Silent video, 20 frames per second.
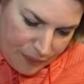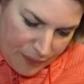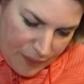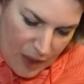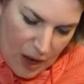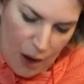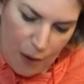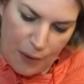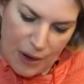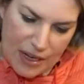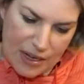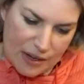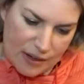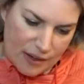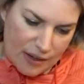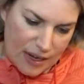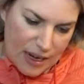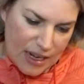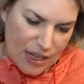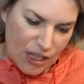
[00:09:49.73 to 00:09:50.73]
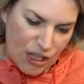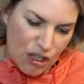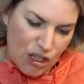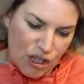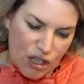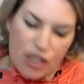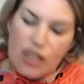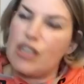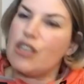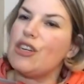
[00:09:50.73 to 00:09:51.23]
No, it doesn't. It's
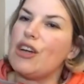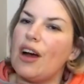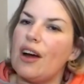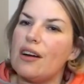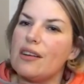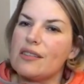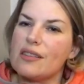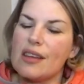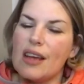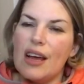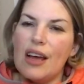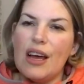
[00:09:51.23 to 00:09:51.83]
just the charts.